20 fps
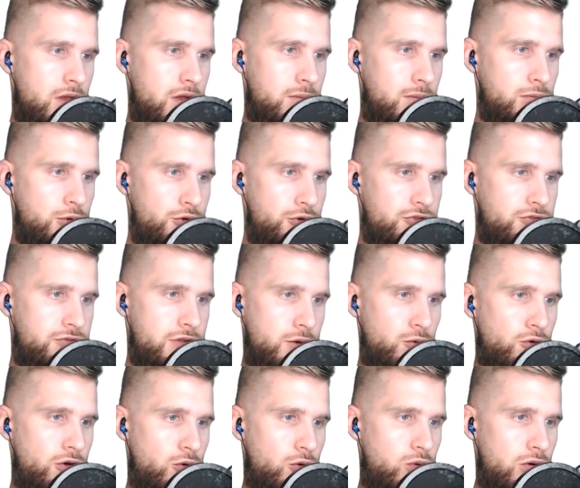Plutus
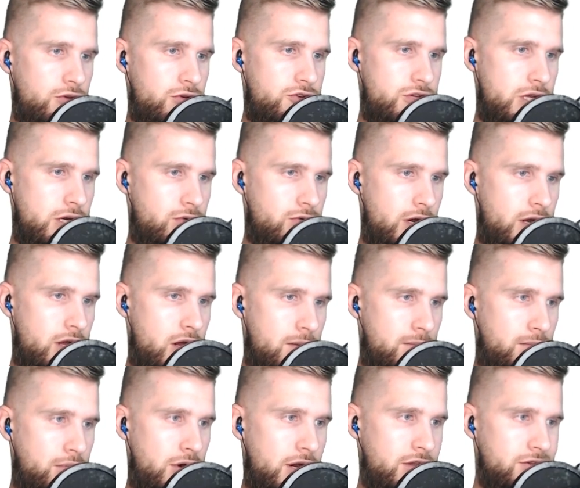network will generate
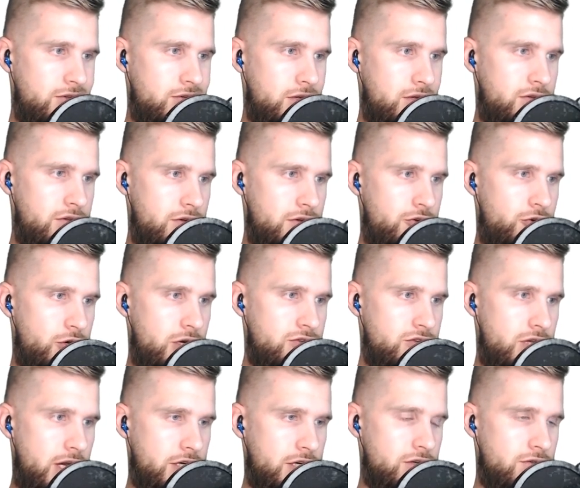unprecedented
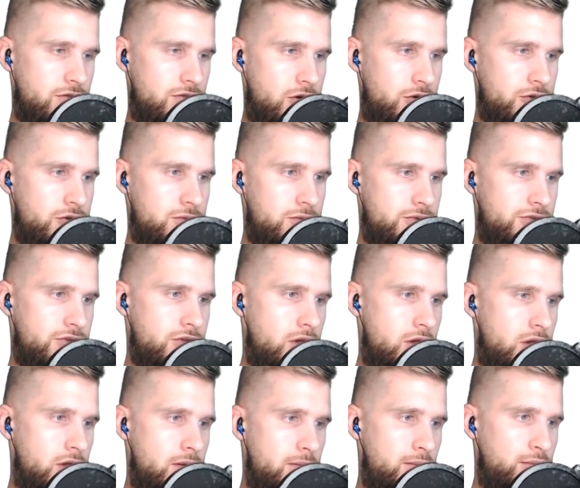transaction volumes.
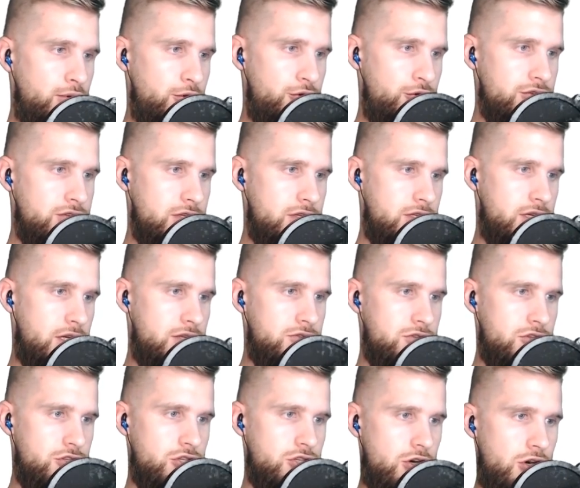Plutus intends
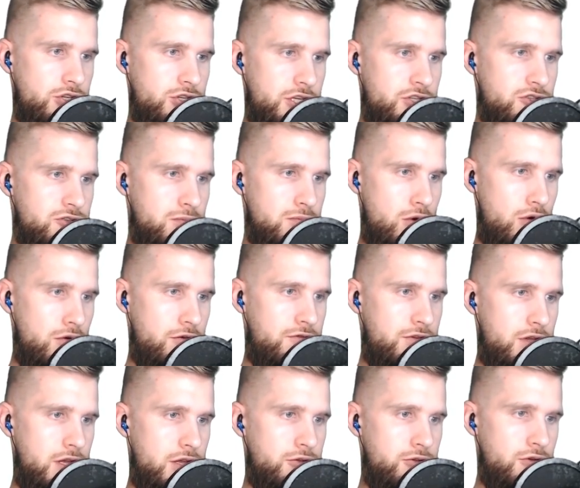to charge a small
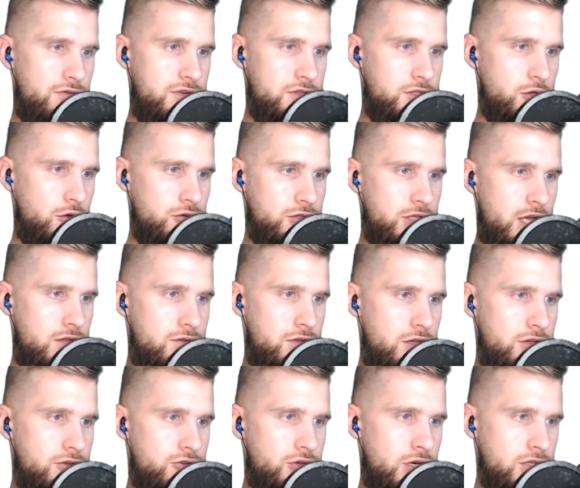fee to facilitate
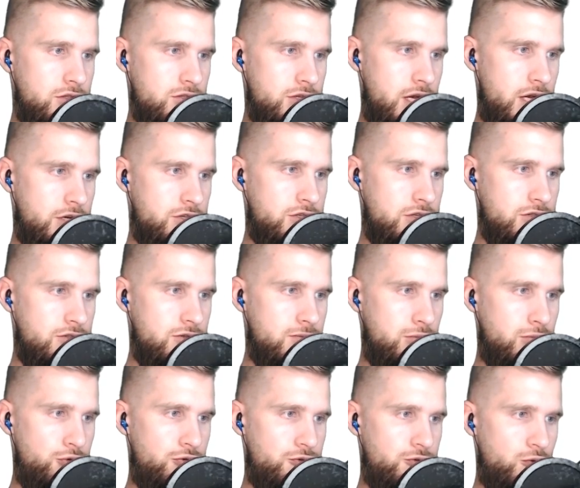these transactions.
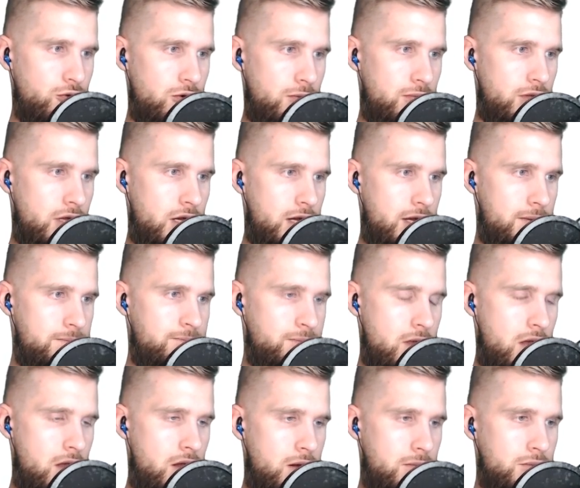Plutus will apply
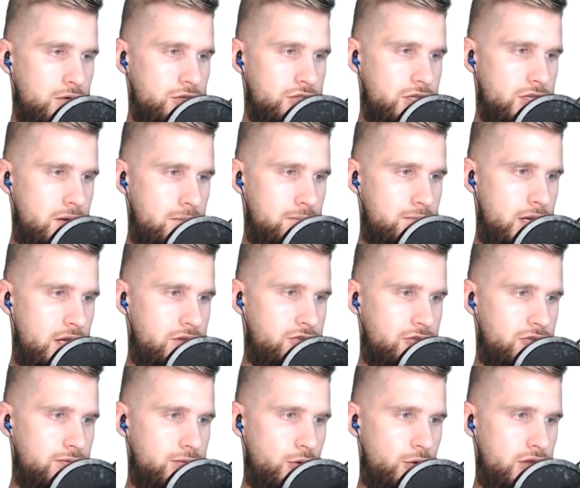percent
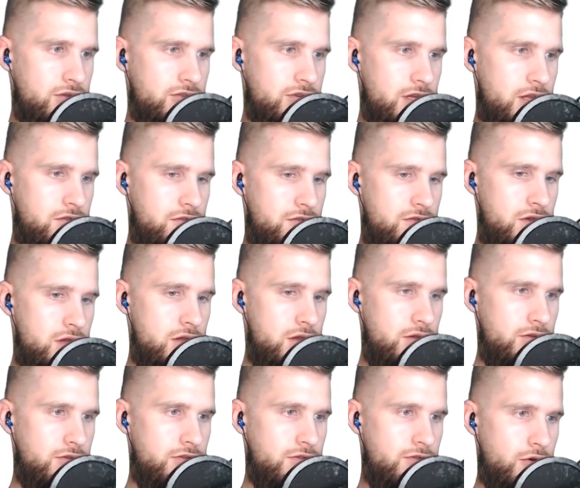basis points and
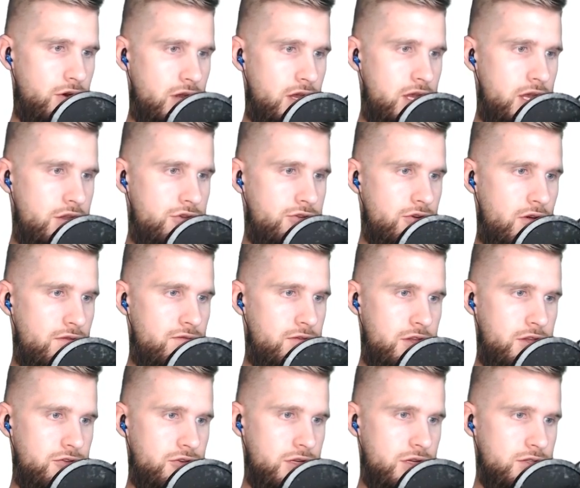fees for each of
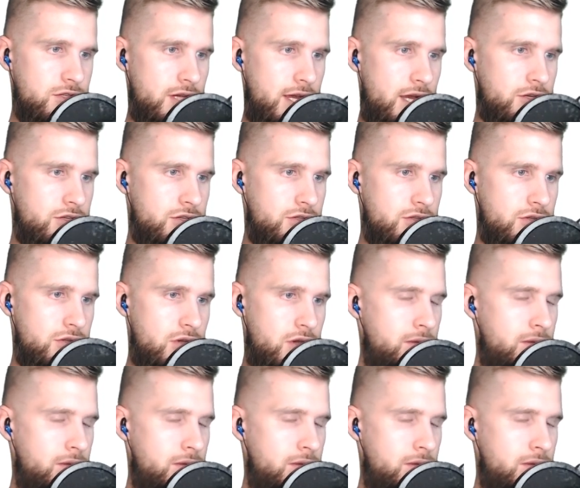these transactions.